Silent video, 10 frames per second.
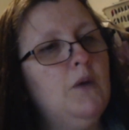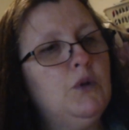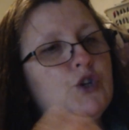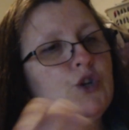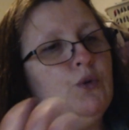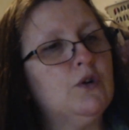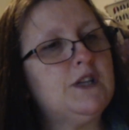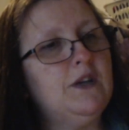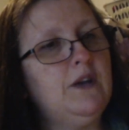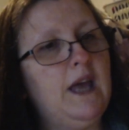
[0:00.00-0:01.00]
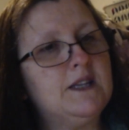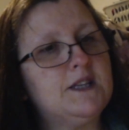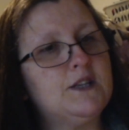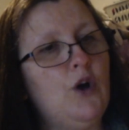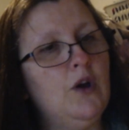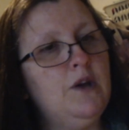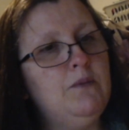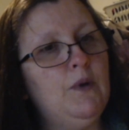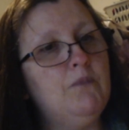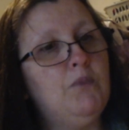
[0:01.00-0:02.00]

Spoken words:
Plus you also get sky blue,